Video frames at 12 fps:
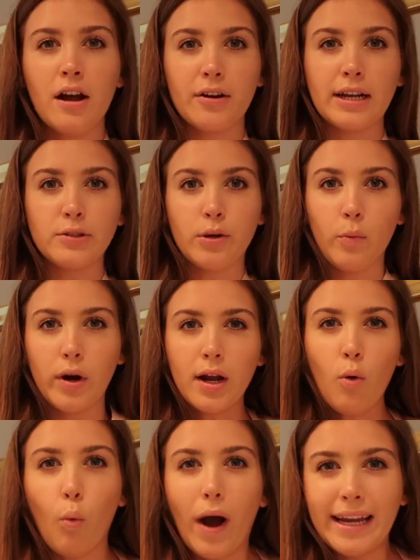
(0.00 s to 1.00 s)
Okay, so I'm wearing
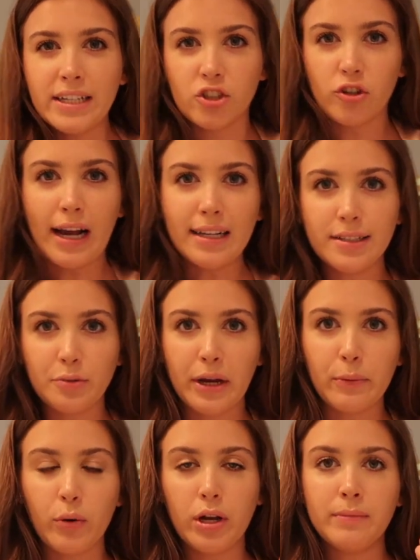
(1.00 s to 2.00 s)
a white dress, so I
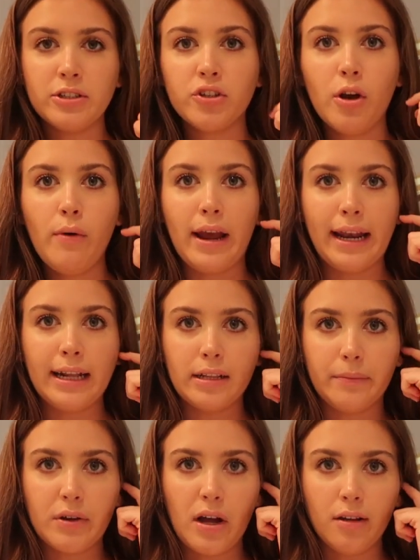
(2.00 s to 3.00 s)
can pretty much go any
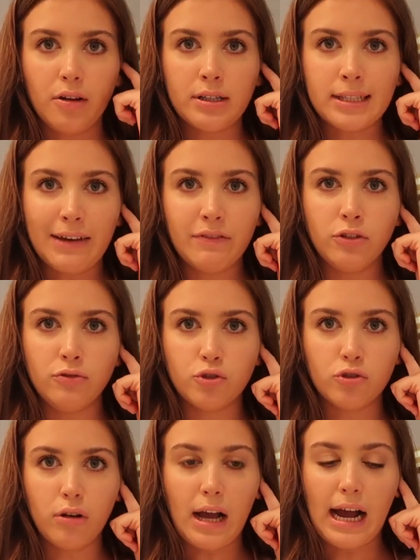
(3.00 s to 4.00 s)
lip color because I have a
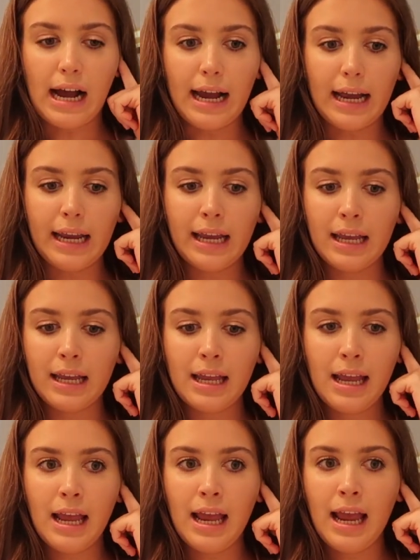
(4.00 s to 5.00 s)
neutral eye.
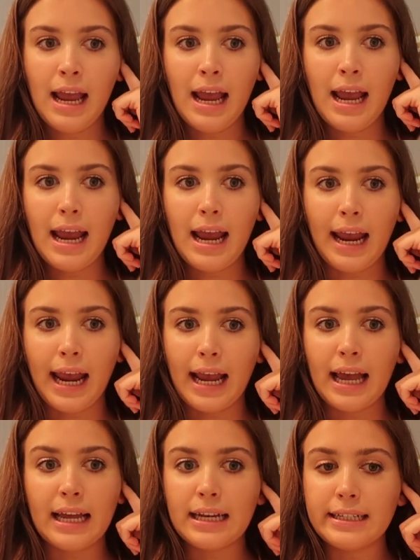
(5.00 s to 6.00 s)

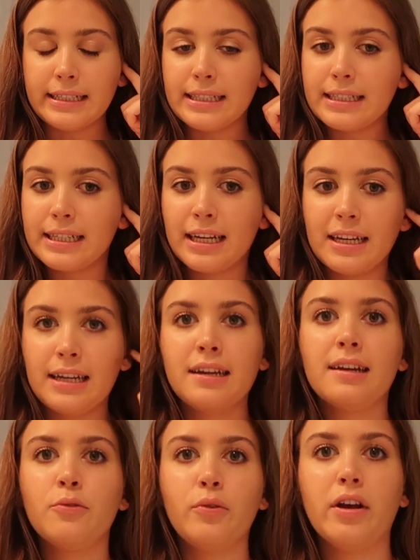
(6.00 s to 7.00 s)
And
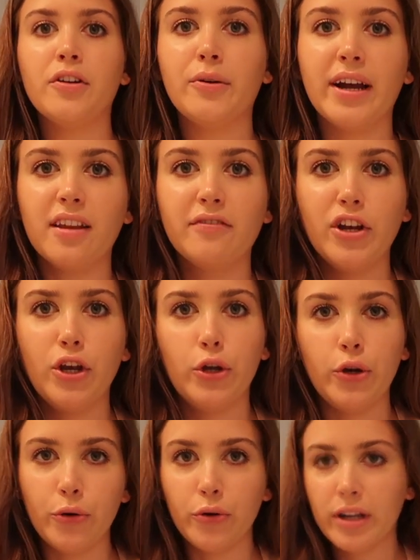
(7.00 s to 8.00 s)
we all know I love a
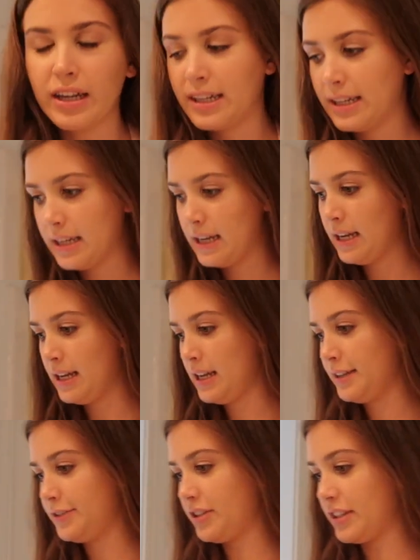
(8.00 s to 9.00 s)
nude.
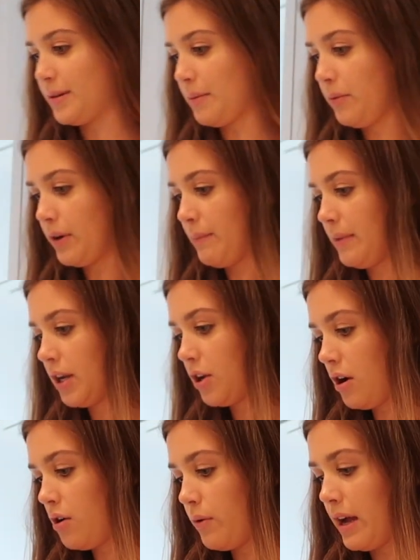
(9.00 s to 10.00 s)
So that's probably what I'm gonna
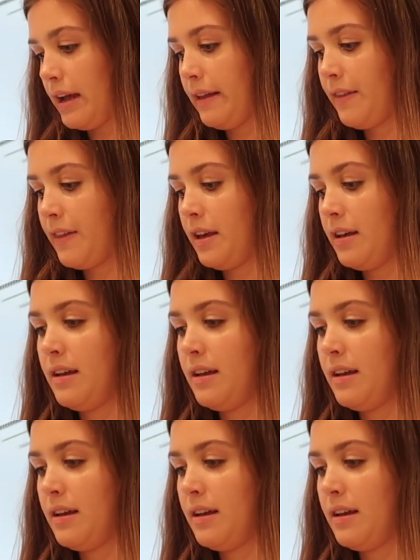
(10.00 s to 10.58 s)
go with.